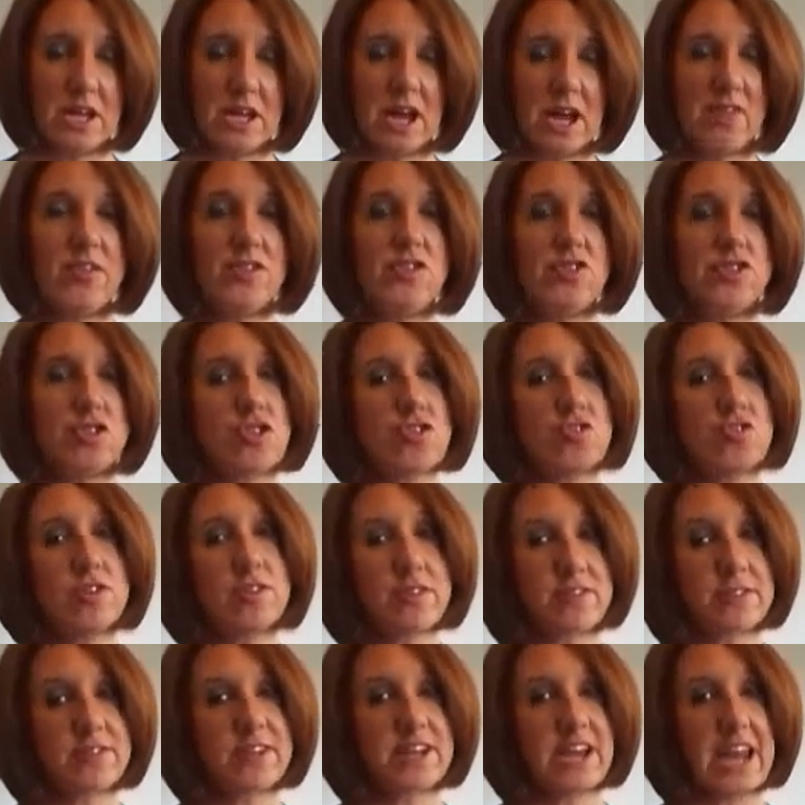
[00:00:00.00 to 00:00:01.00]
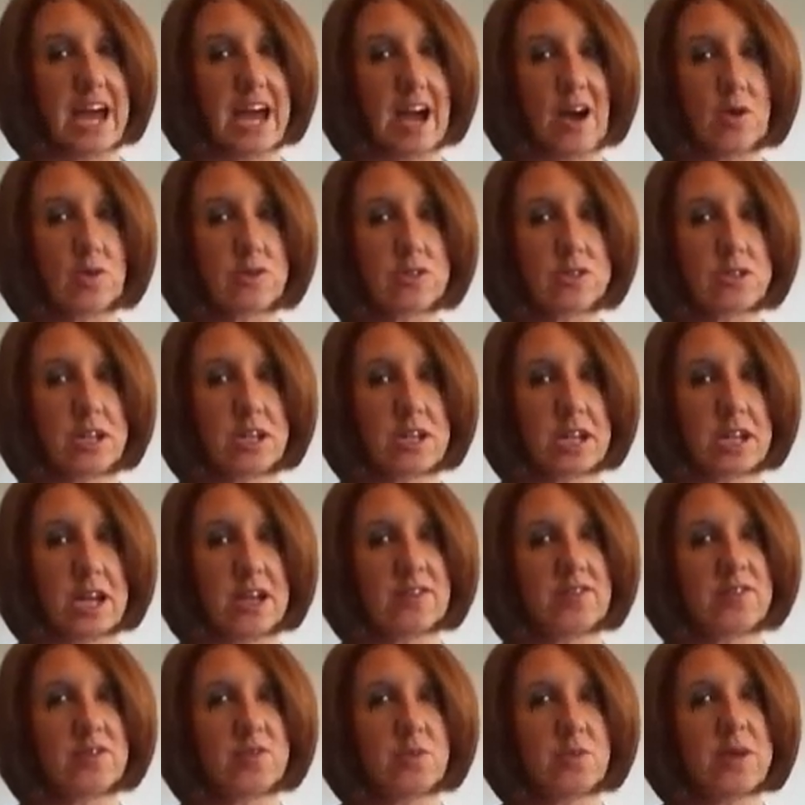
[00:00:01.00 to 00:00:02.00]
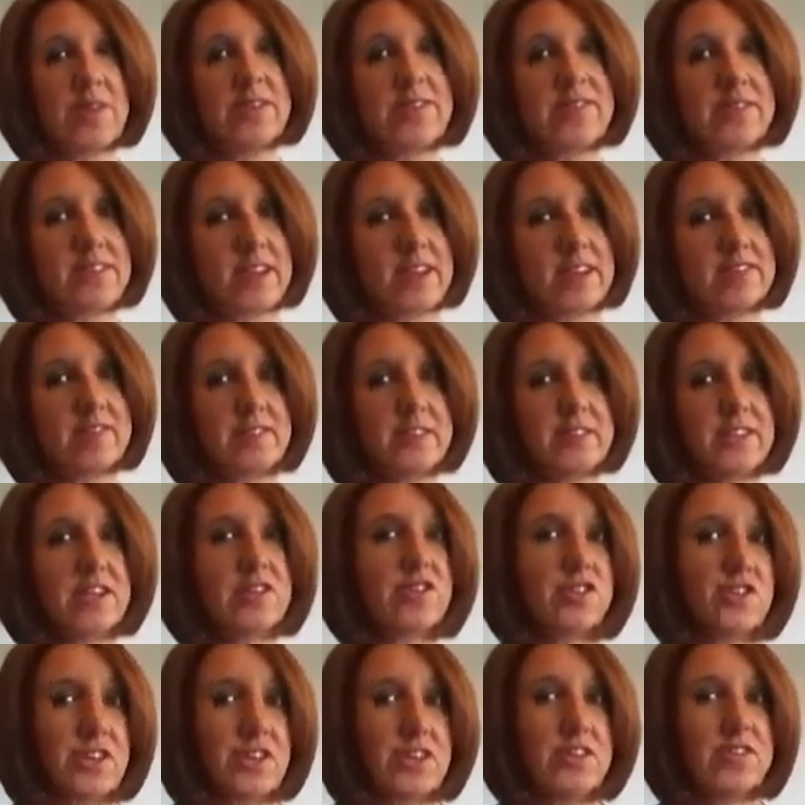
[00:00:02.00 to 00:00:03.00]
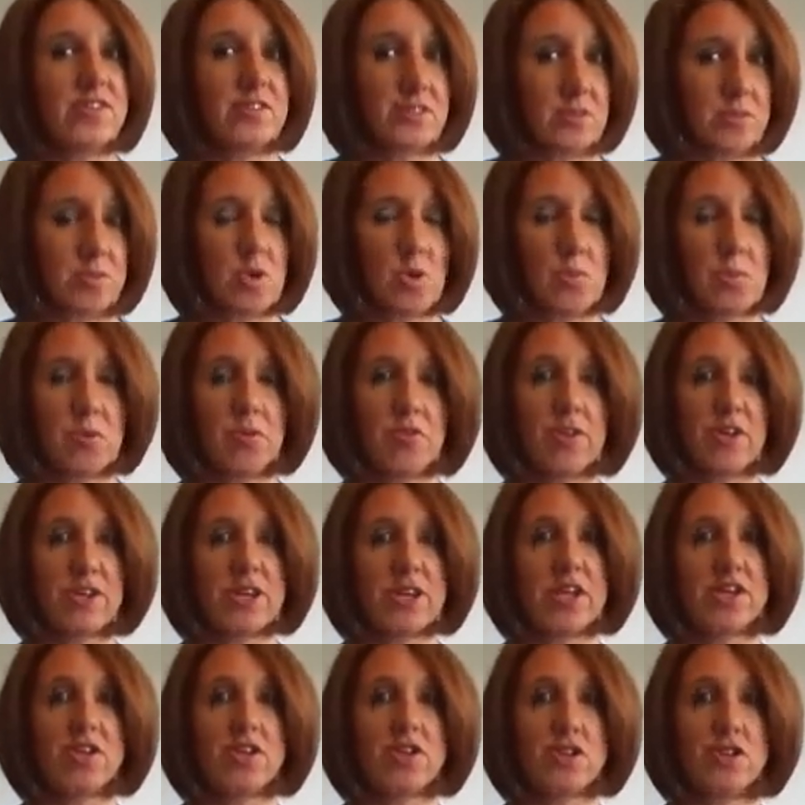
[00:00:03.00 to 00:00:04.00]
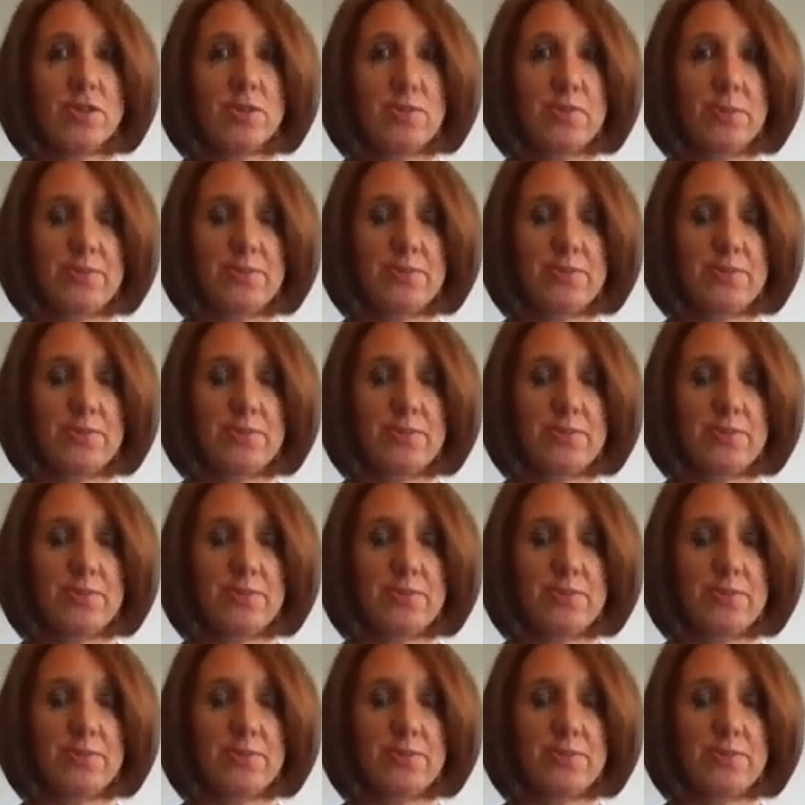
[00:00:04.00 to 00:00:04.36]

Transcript: and the jury's still out as to whether sex addiction is a proper addiction.